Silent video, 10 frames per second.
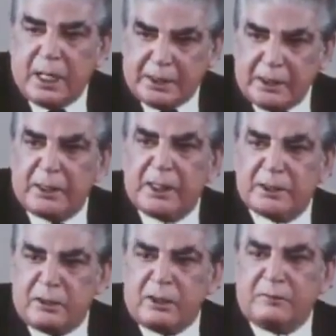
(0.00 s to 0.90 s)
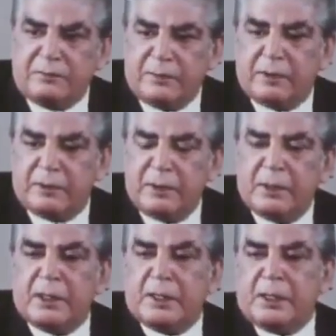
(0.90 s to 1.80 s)
I can arrange a lot
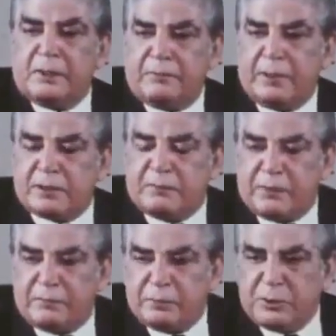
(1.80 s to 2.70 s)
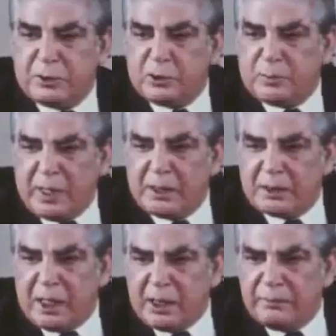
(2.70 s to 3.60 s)
of influx of refugees into
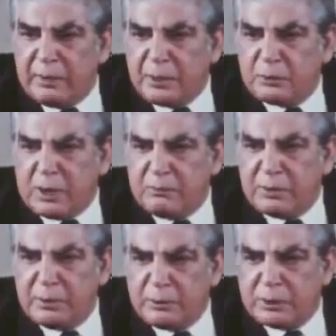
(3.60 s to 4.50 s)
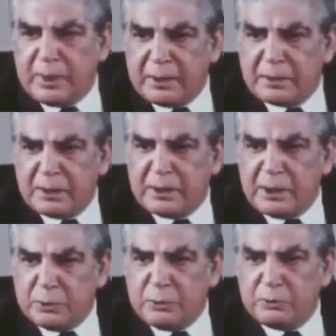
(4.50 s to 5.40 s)
Pakistan. If you'd like to come with me to East Pakistan,
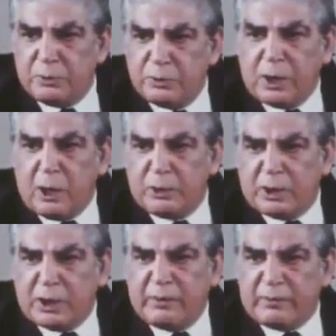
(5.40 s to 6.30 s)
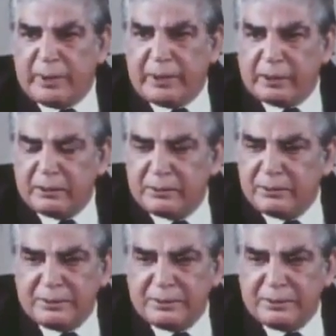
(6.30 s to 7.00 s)
I'll show you how they're coming from India.